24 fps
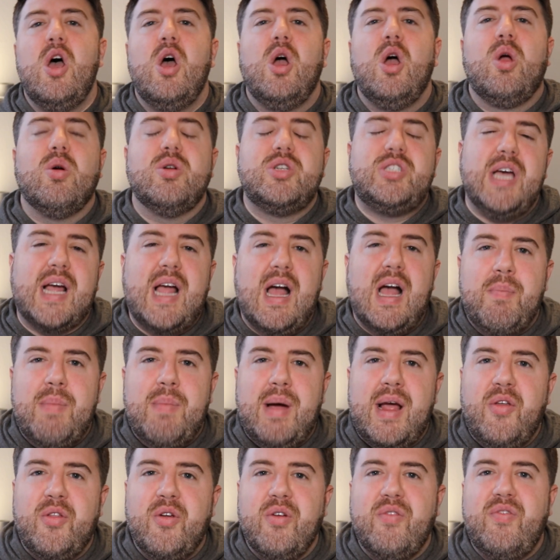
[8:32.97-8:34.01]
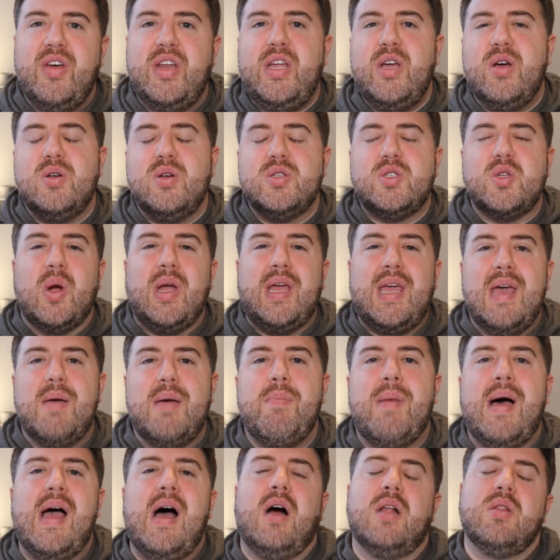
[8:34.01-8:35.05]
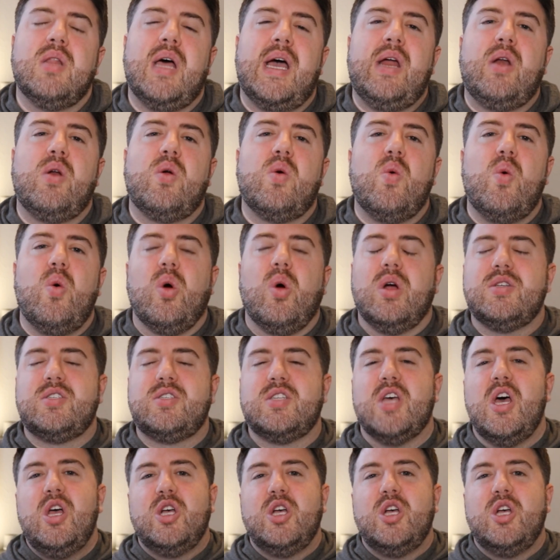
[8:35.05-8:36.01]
Go check out my other videos or get my online course